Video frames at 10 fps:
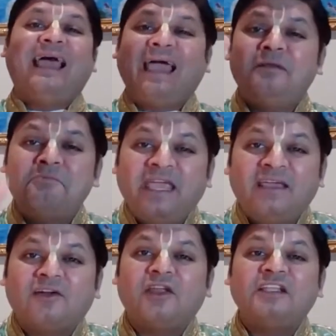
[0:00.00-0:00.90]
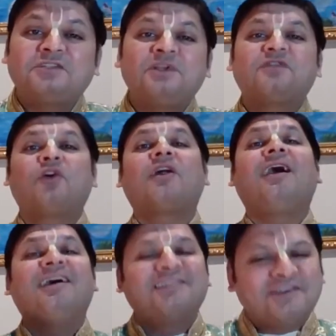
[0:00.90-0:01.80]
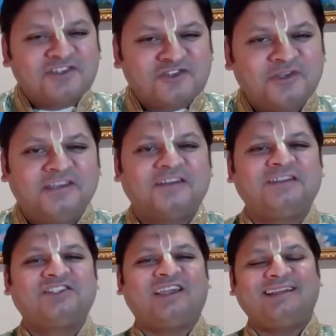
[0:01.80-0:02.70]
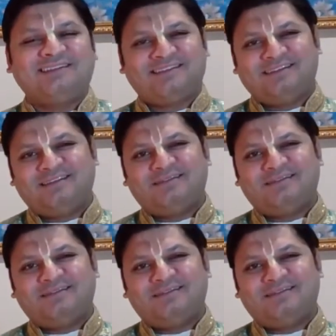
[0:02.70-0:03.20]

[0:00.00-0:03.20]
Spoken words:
and make arrangements for others to hear and chant.